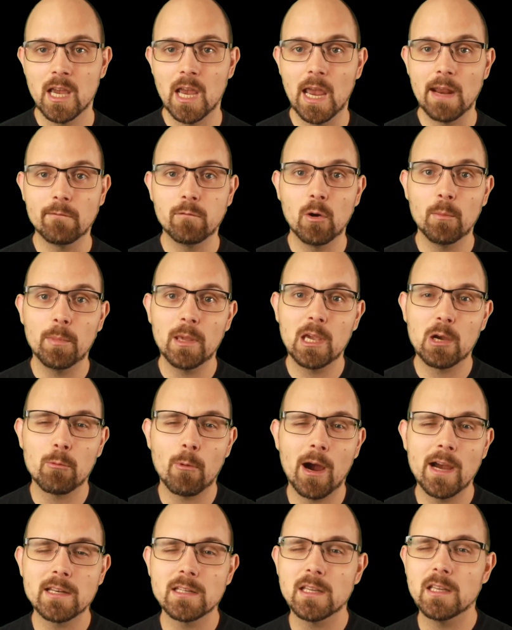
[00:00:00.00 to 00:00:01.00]
it would be
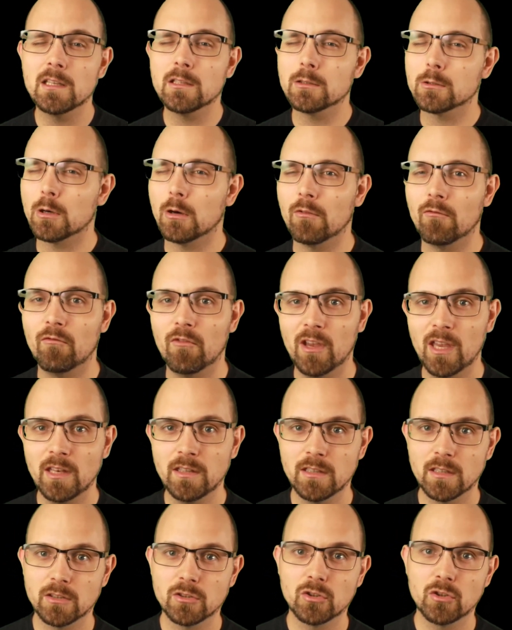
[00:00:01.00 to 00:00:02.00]
quite
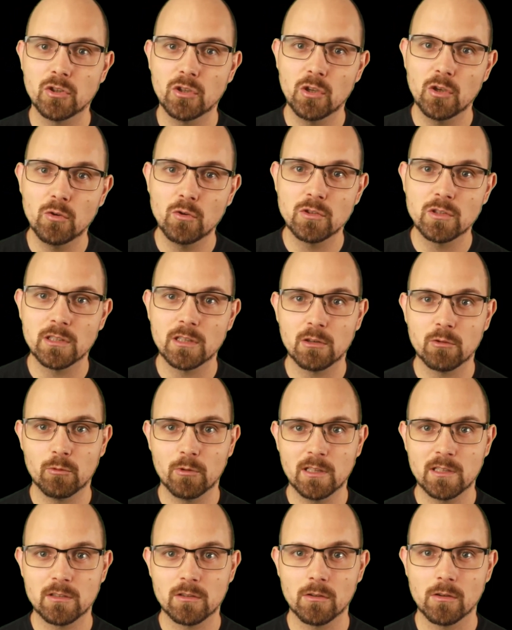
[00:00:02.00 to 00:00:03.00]
inconvenient to use it in
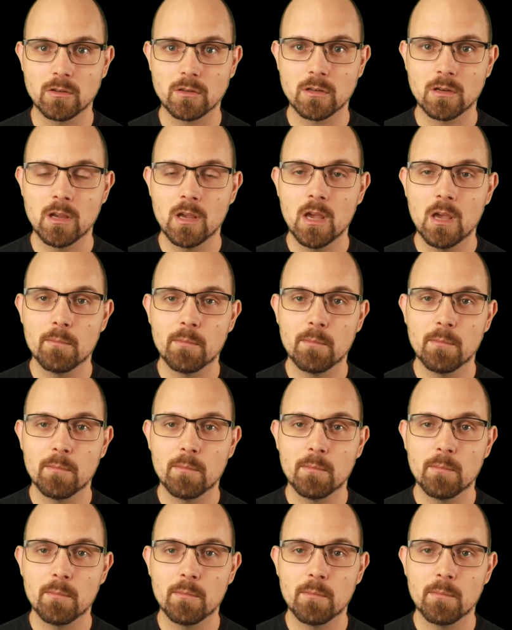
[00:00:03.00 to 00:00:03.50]
research,